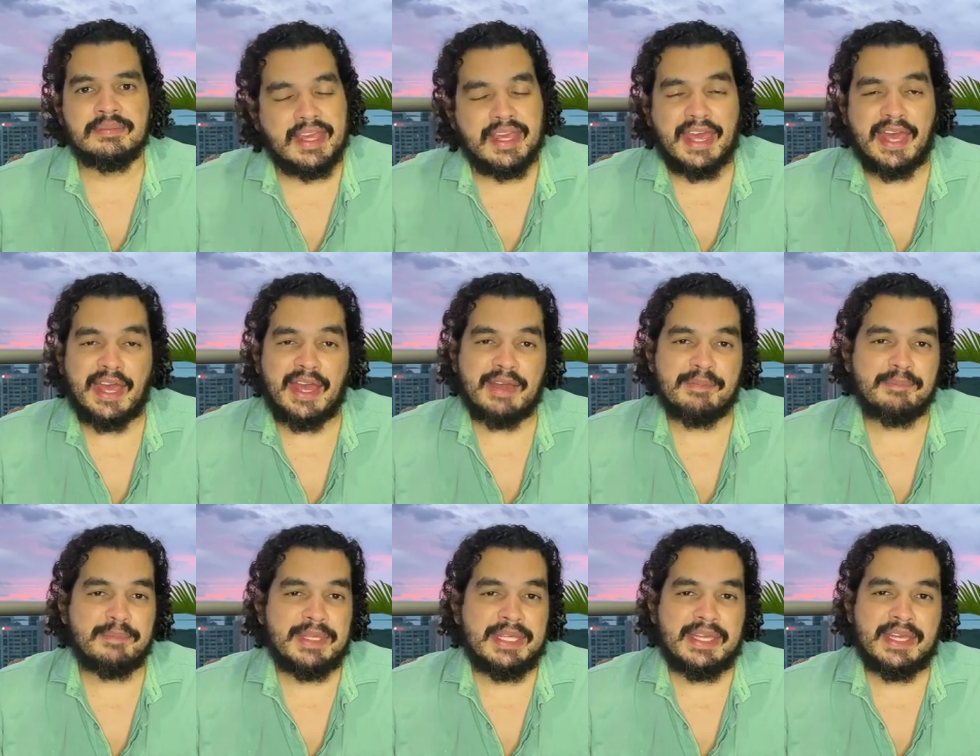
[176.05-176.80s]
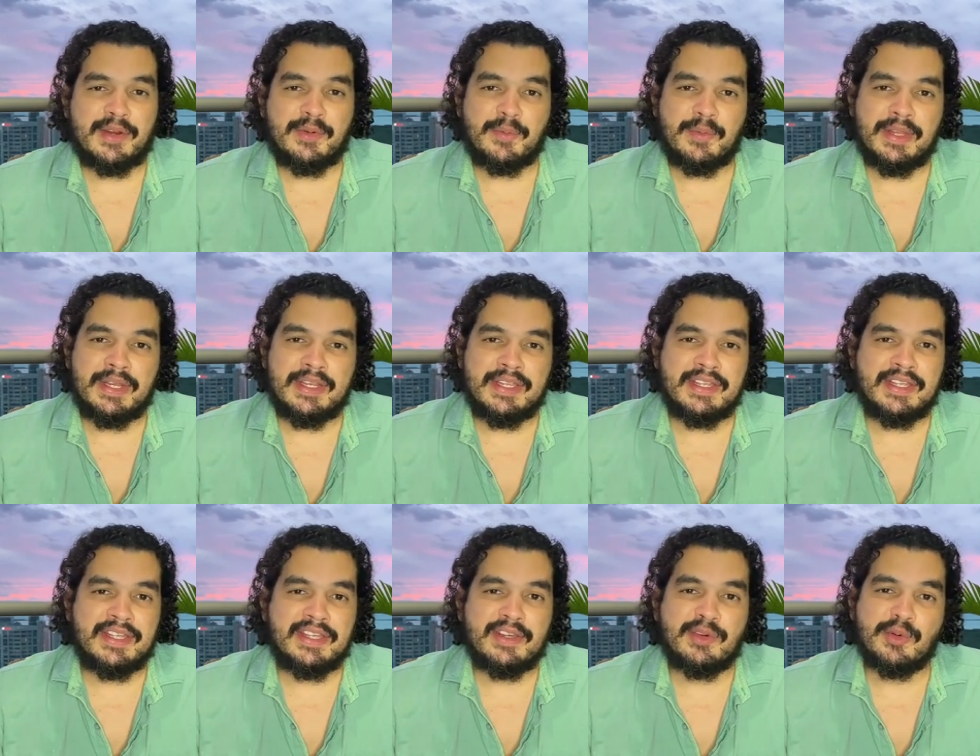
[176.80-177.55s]
can be a
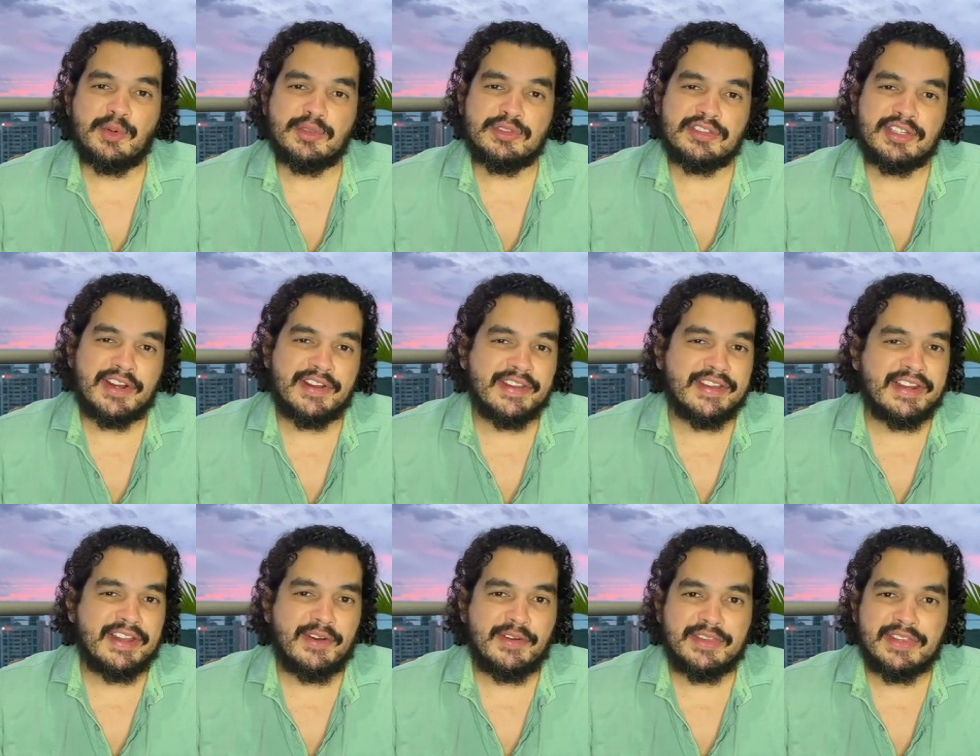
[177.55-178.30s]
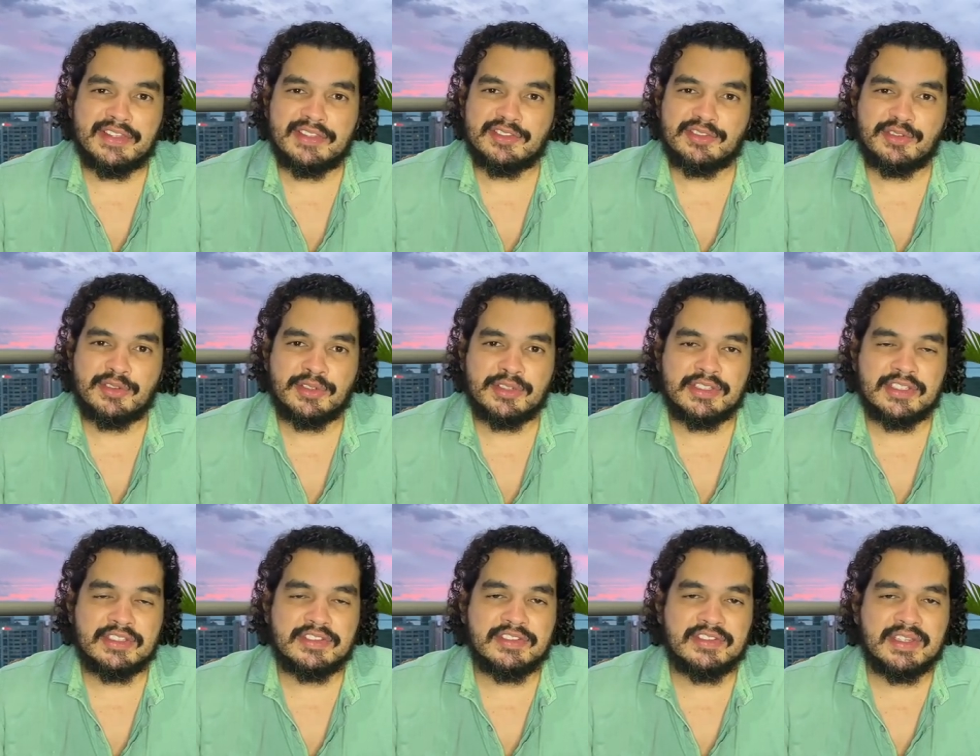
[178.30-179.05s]
really good target audience for
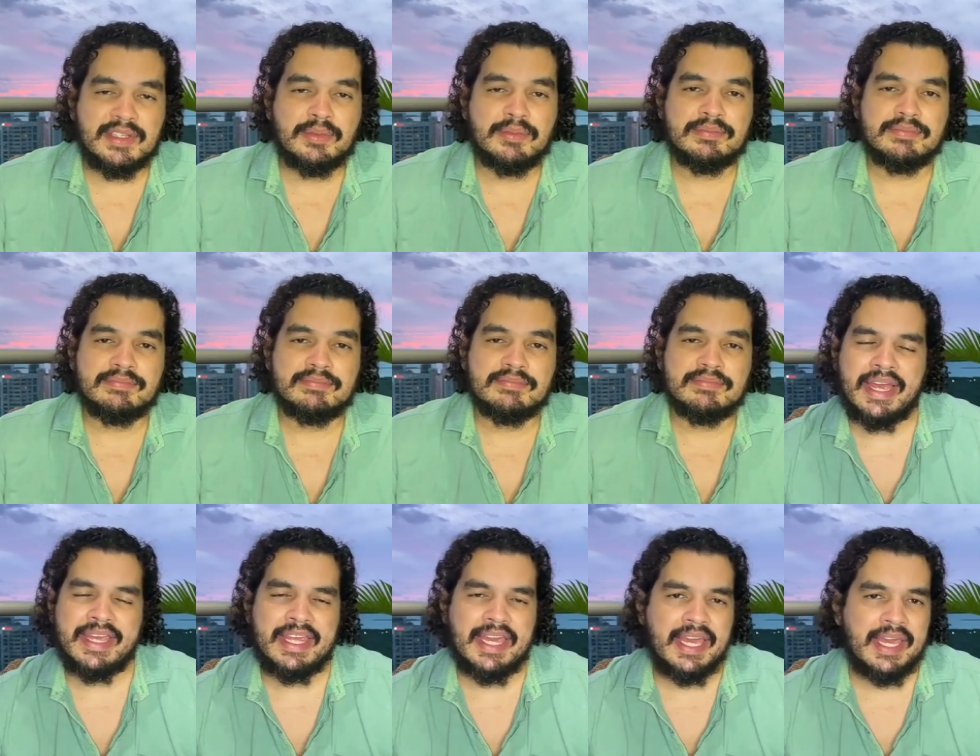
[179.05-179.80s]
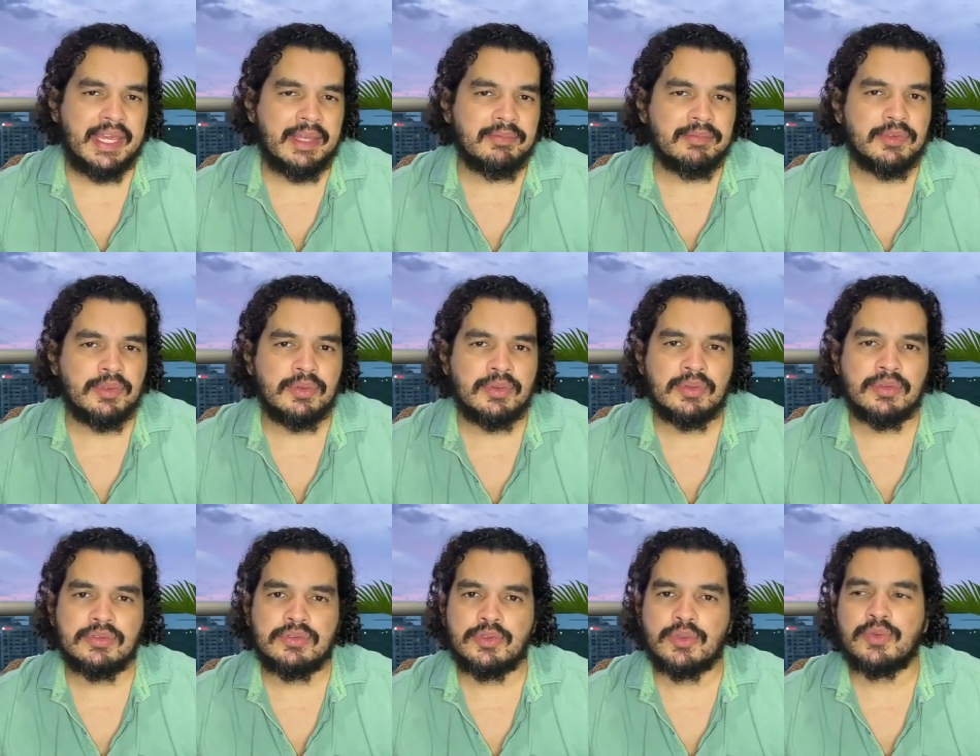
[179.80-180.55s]
this film. I aim
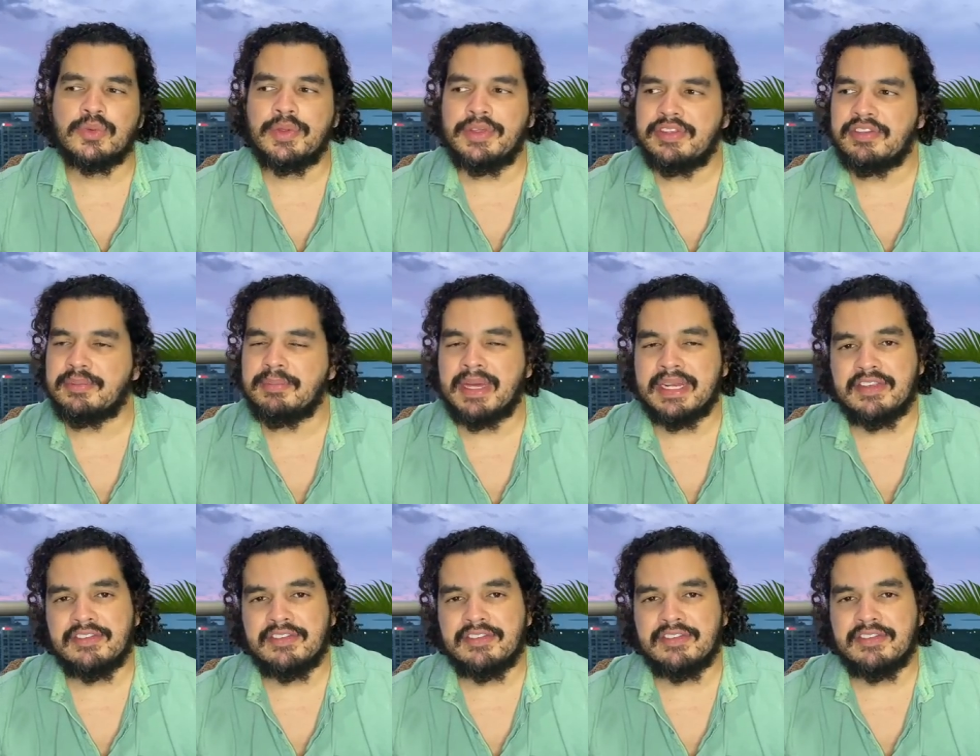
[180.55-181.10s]
to, to reach many